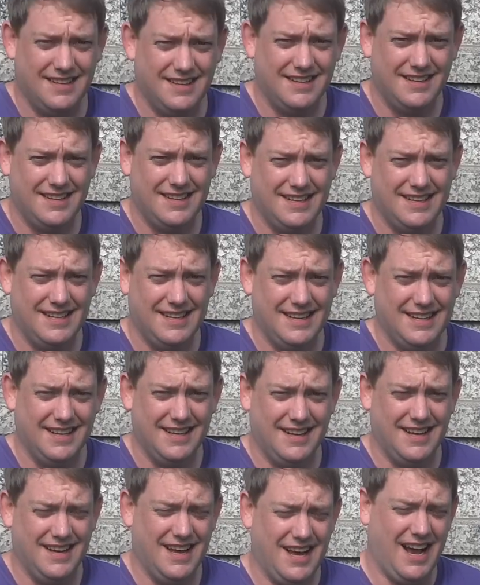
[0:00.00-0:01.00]
You're going.
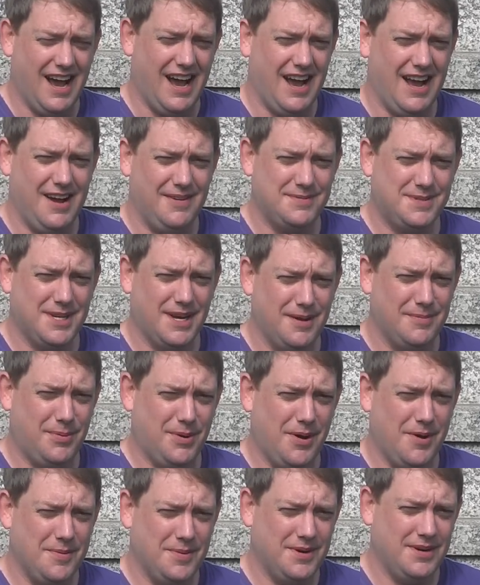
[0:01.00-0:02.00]
Hi, I'm Todd
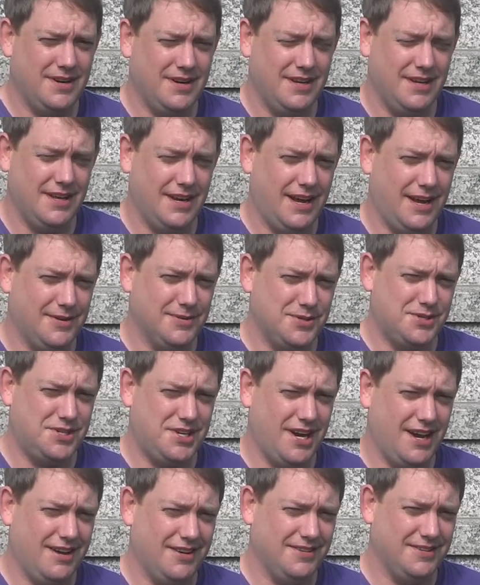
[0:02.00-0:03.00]
Palmer, and I was
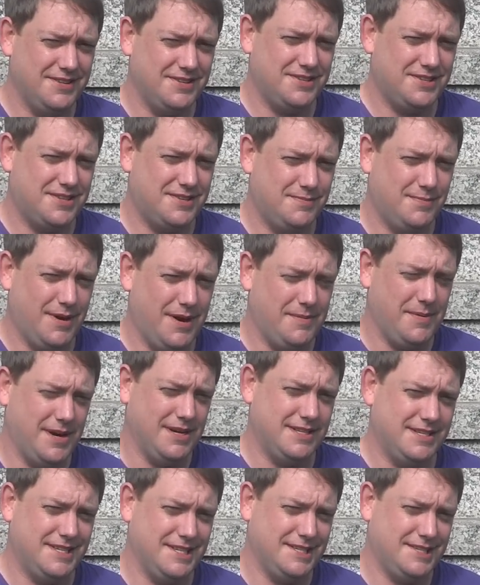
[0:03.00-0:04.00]
challenged by my
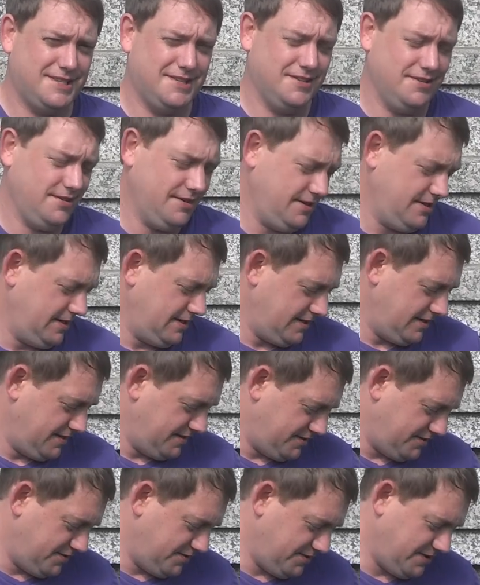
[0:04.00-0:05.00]
sister
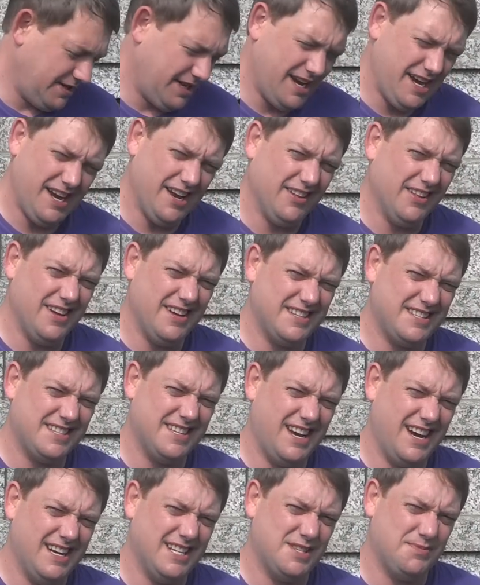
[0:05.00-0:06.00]
to do the ALS
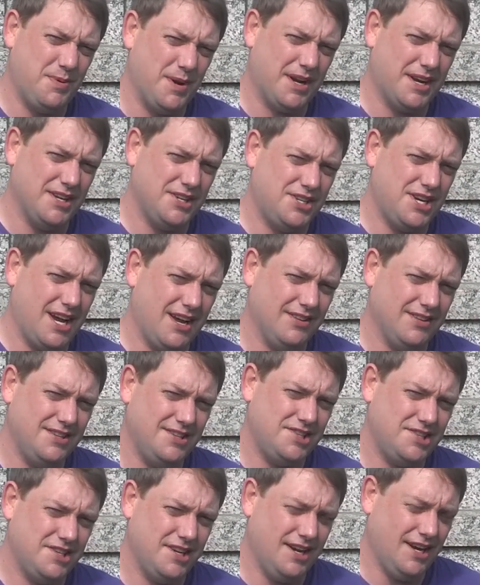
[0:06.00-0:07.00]
Ice Bucket
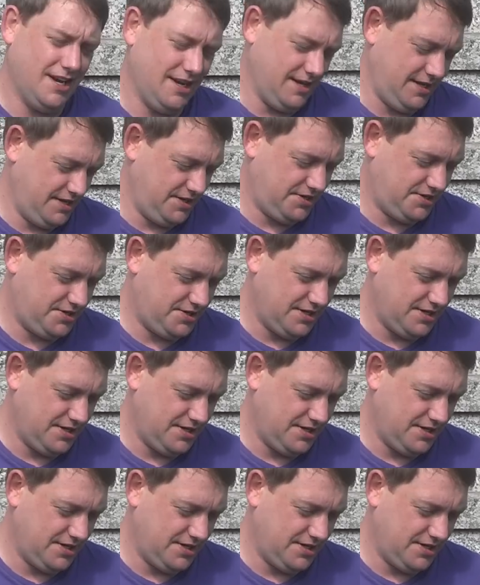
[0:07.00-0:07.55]
Challenge. Uh, it